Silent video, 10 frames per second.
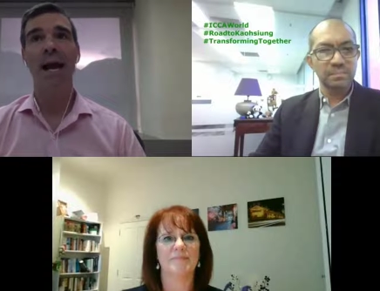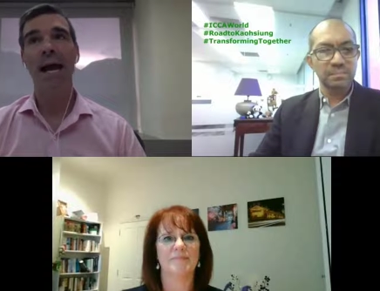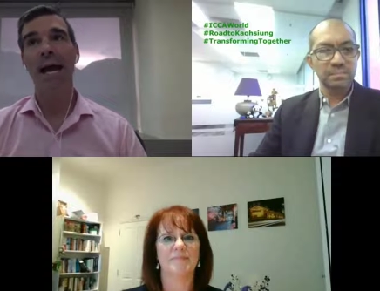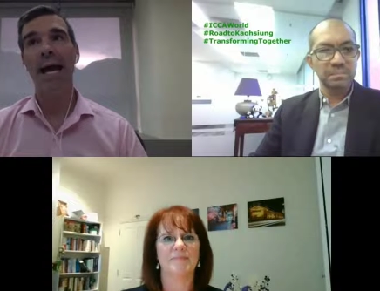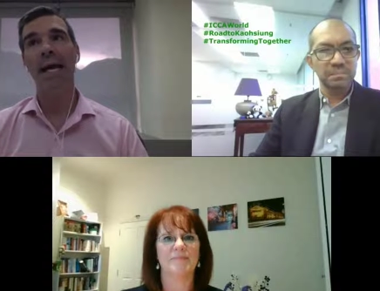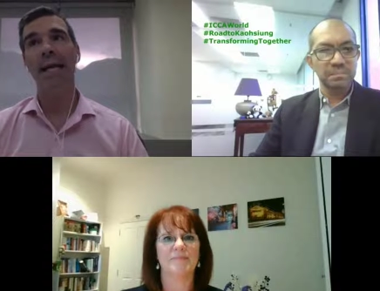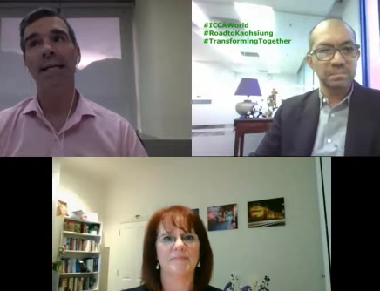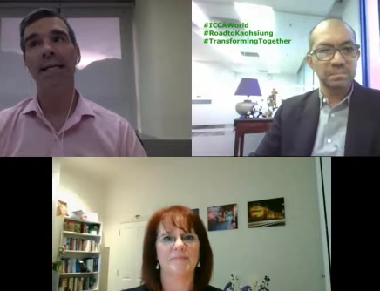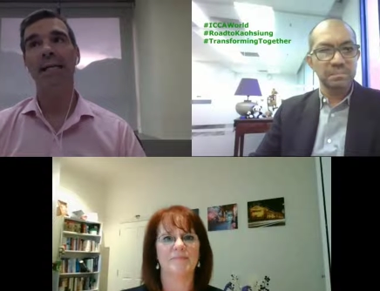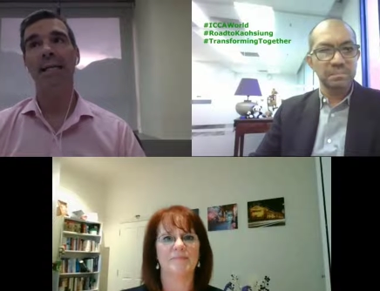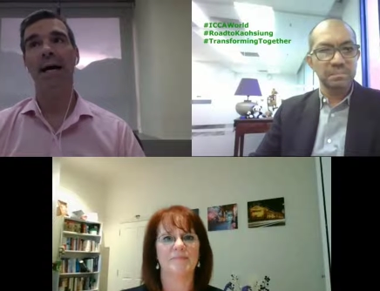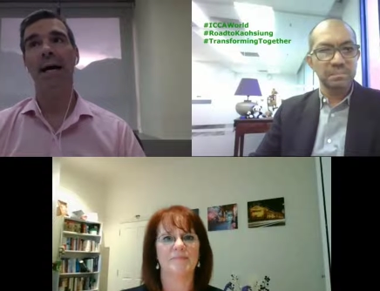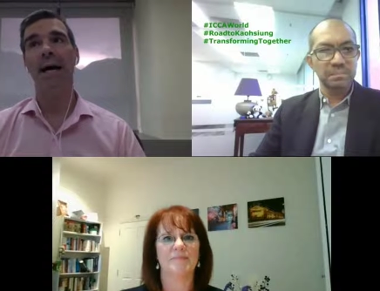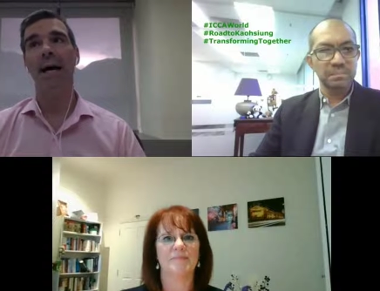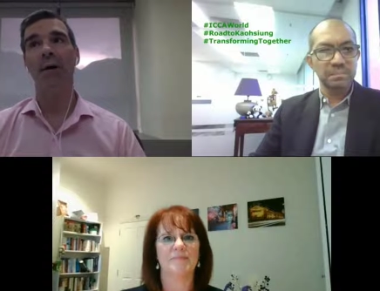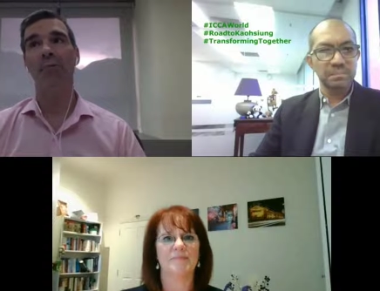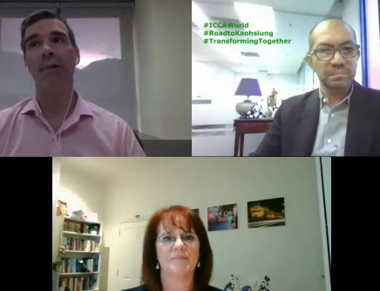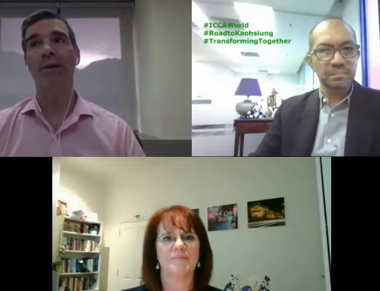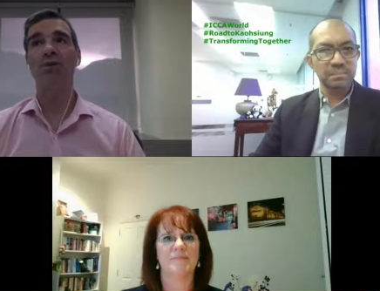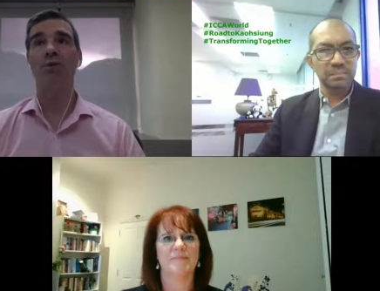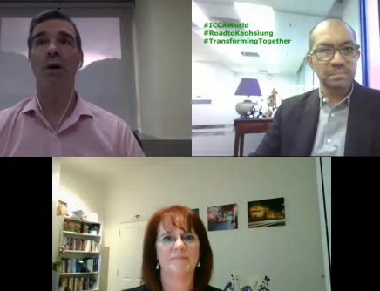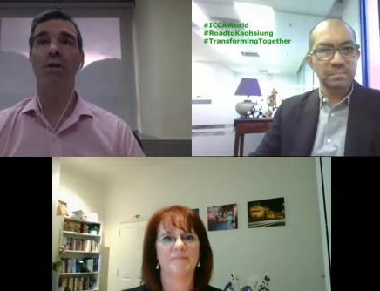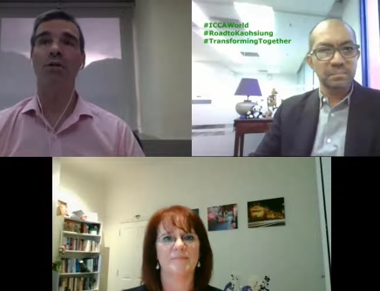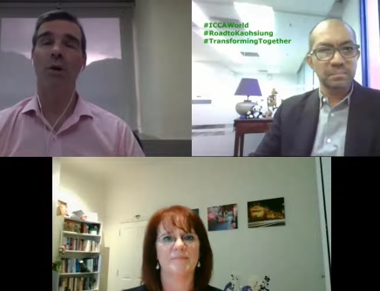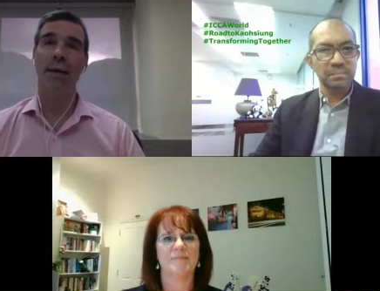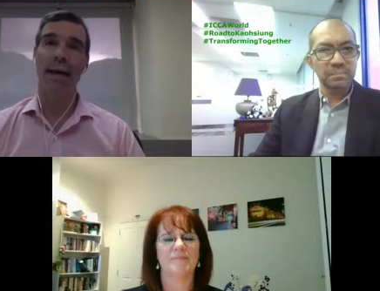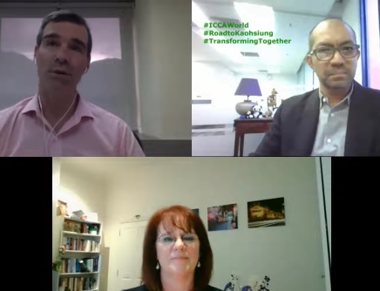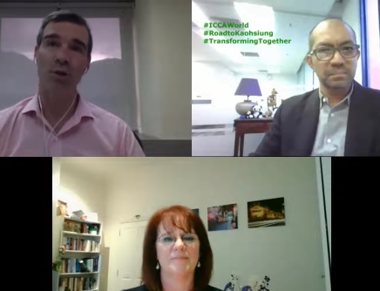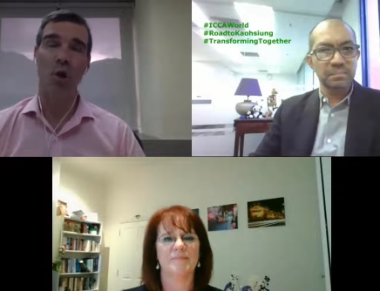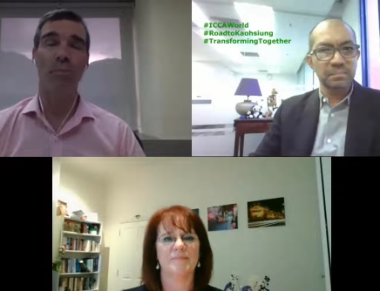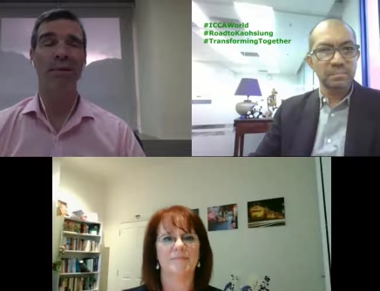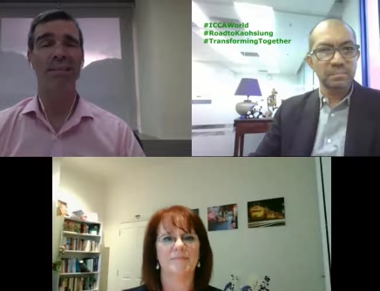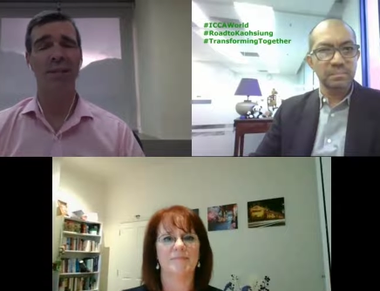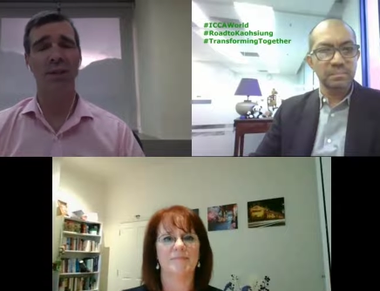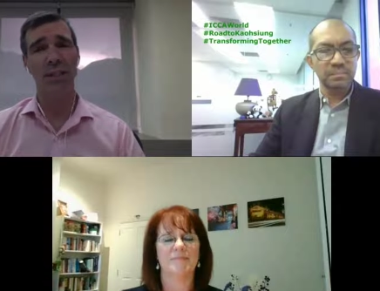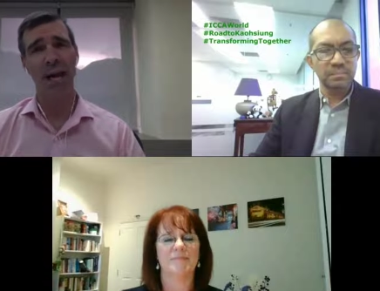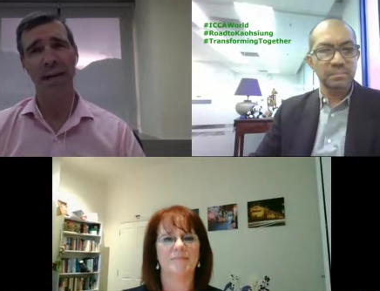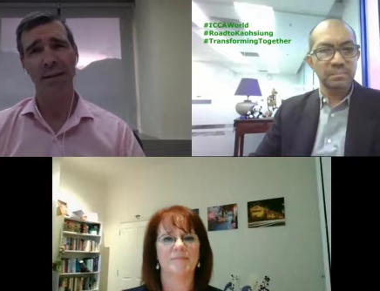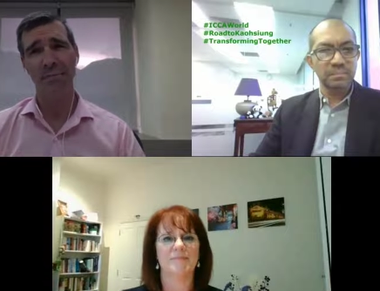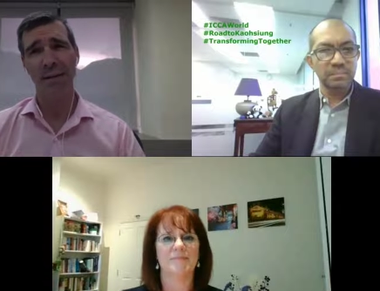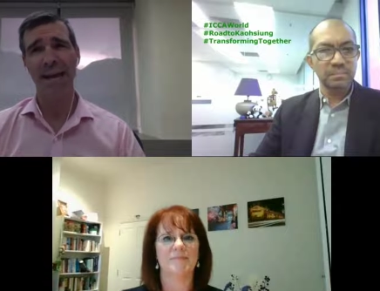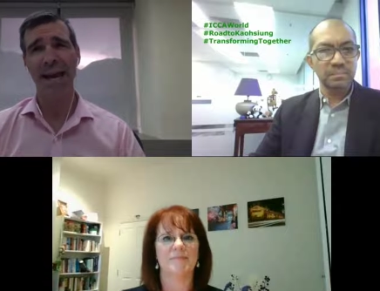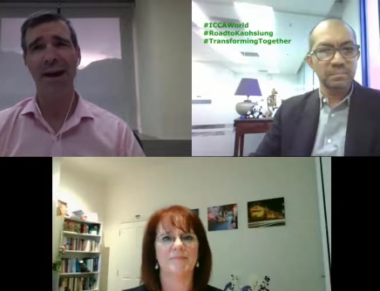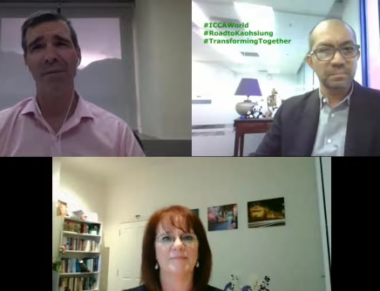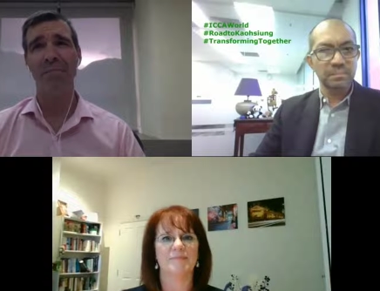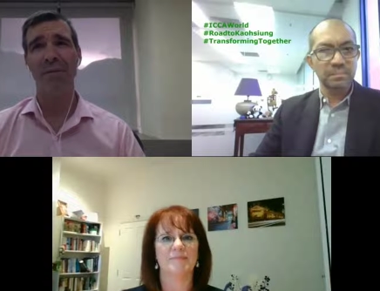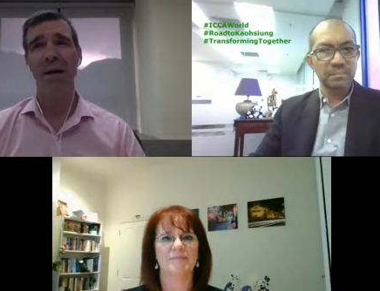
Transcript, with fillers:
Speaker 1: and uh, restaurants are allowed to open till 9 p.m.